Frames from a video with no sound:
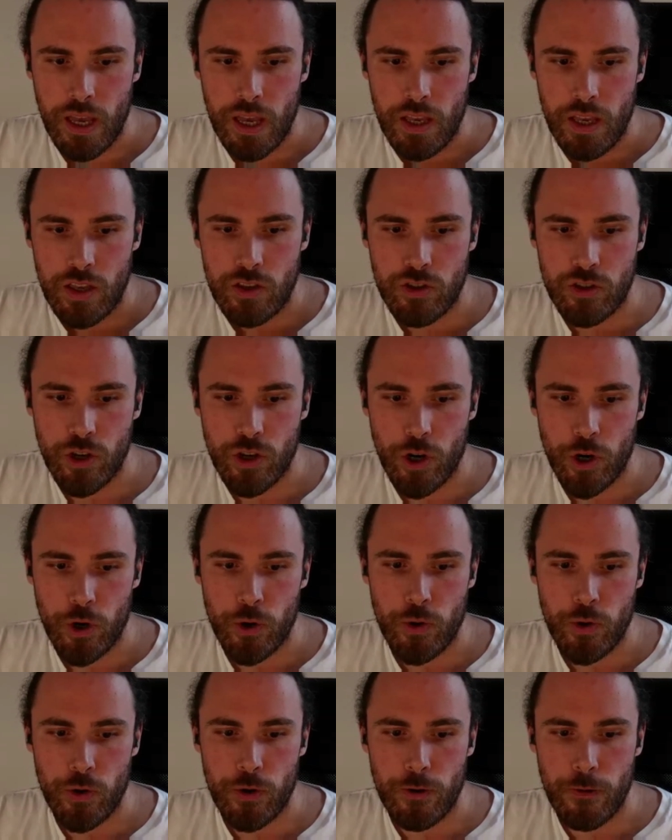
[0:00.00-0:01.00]

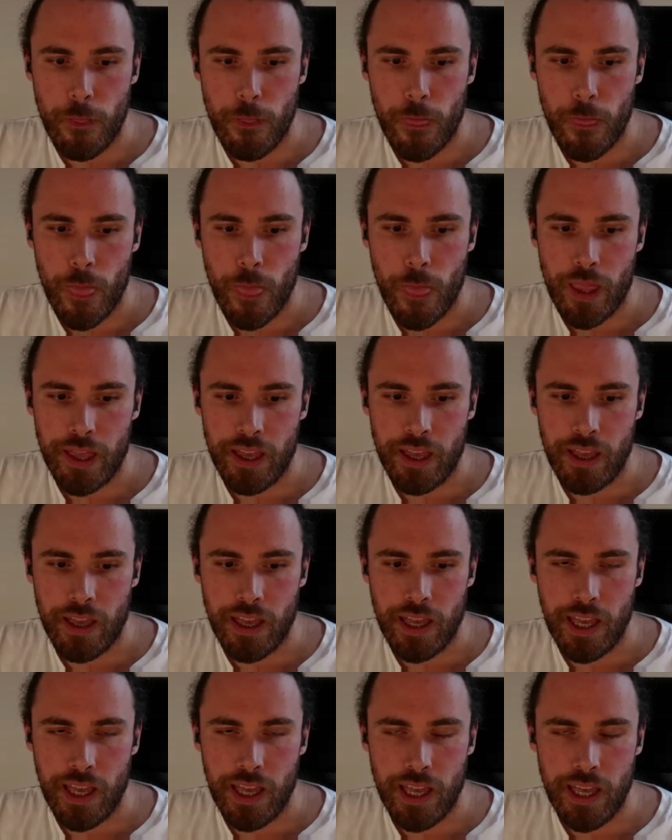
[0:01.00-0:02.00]
So
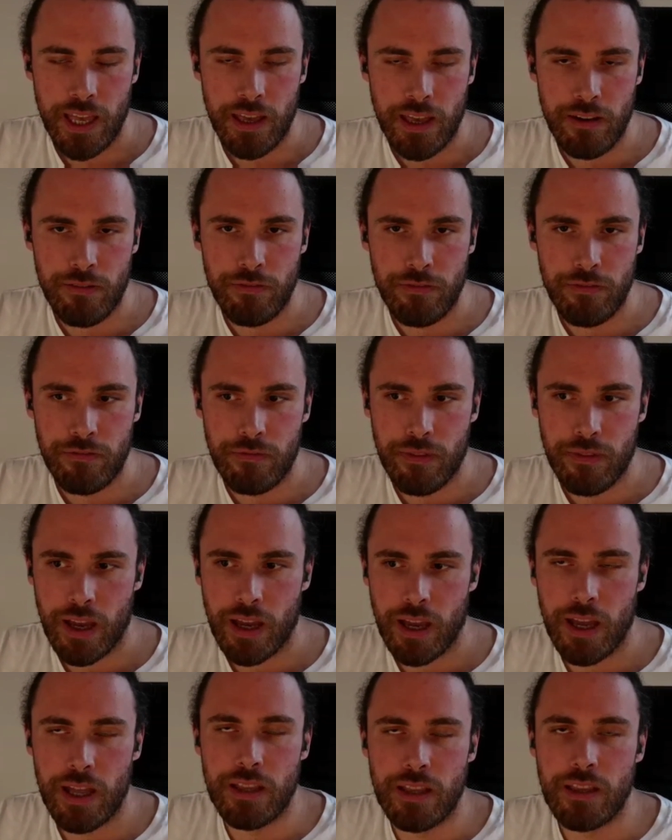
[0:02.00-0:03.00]
if
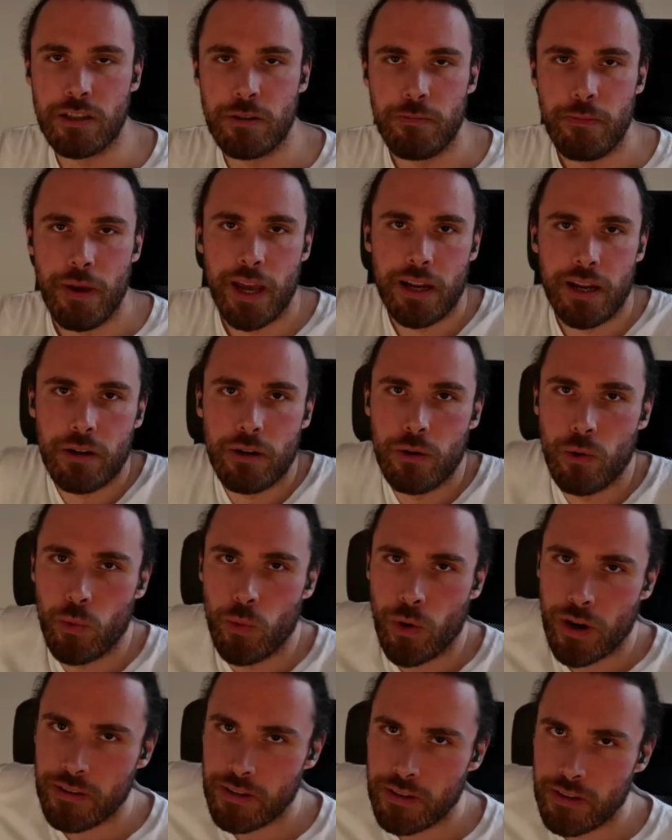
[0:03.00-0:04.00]
like, it doesn't matter
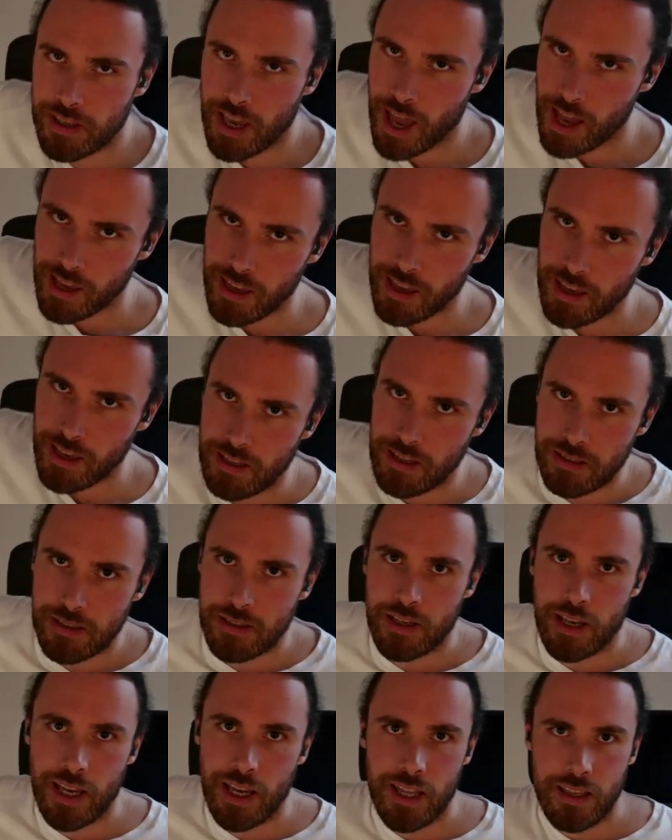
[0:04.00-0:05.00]
where the tag is
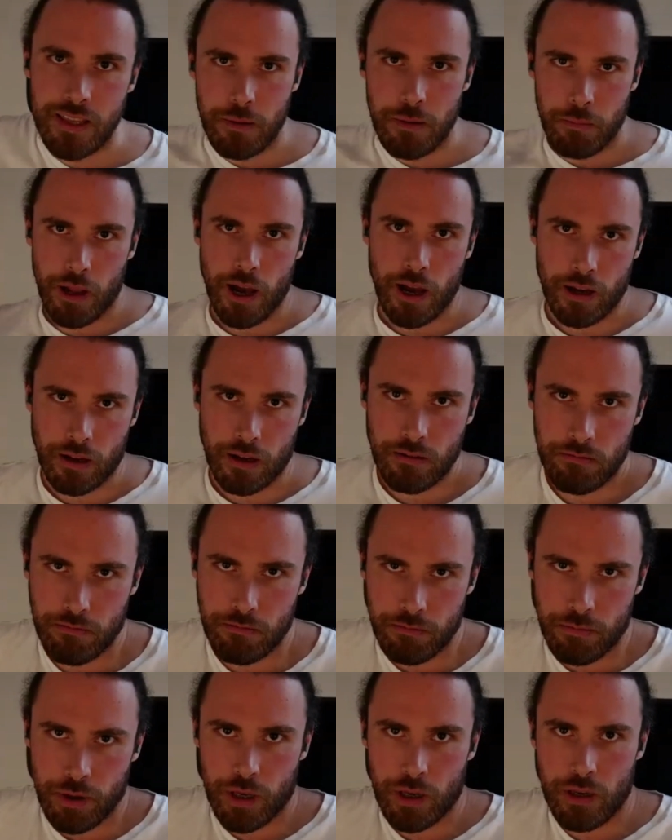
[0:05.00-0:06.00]
in the block,
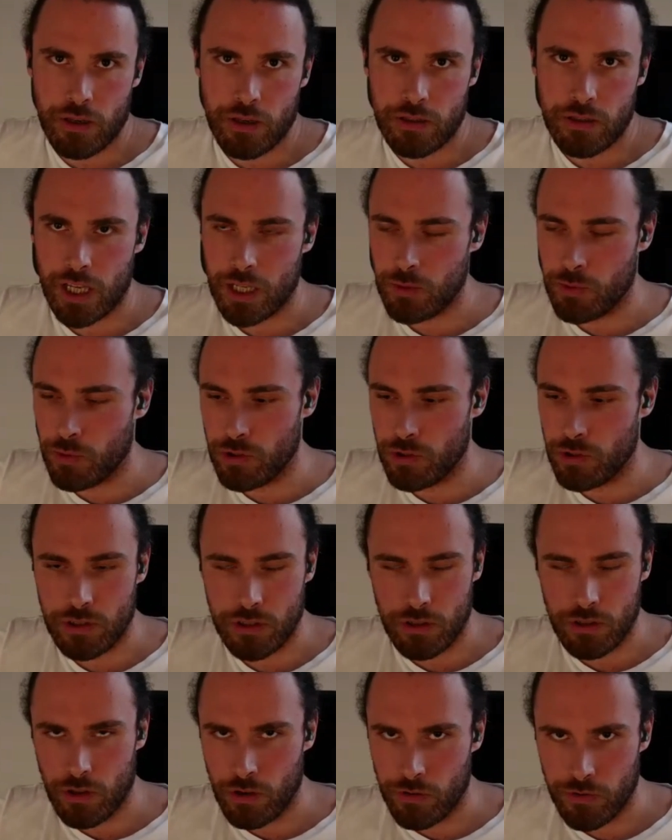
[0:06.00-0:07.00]
because it will
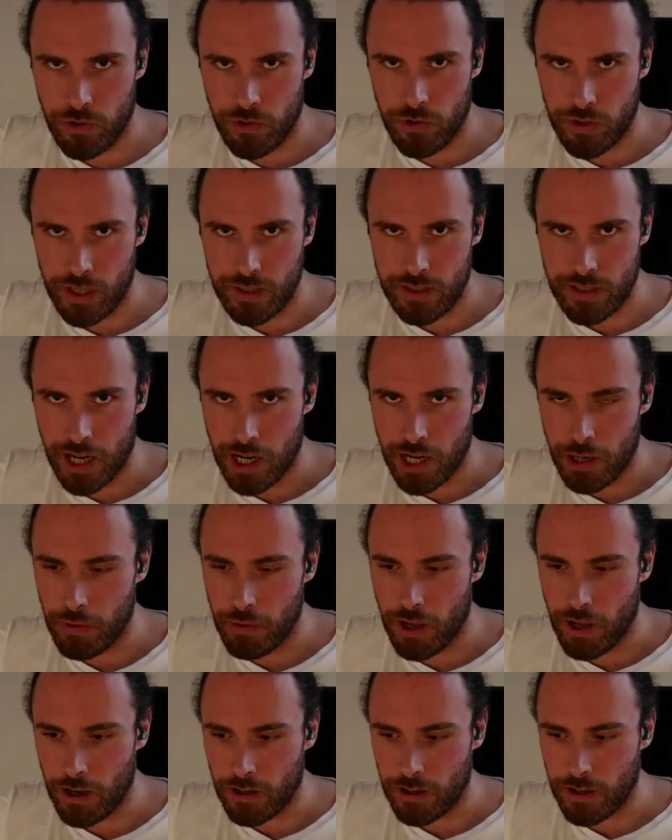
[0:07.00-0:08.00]
just look for the entire
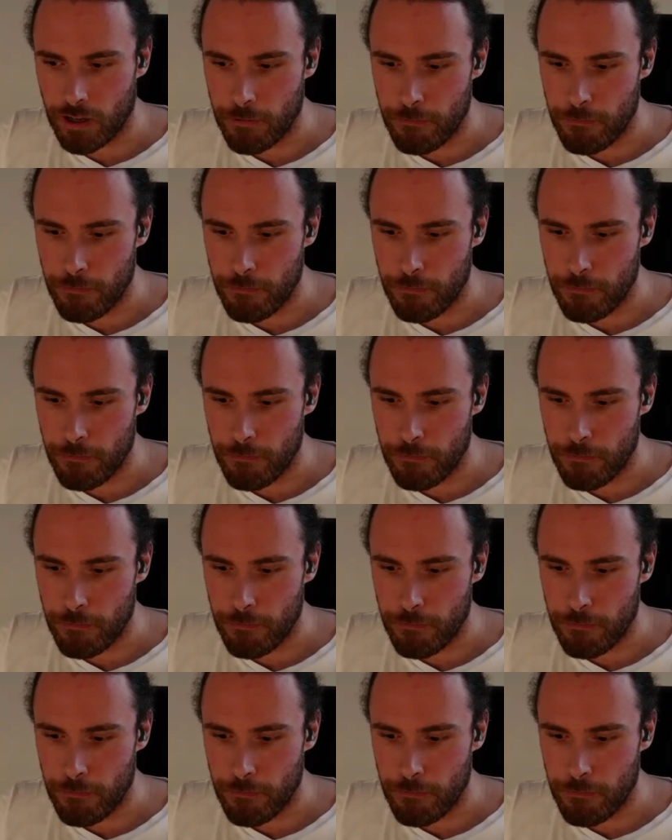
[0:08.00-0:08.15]
block.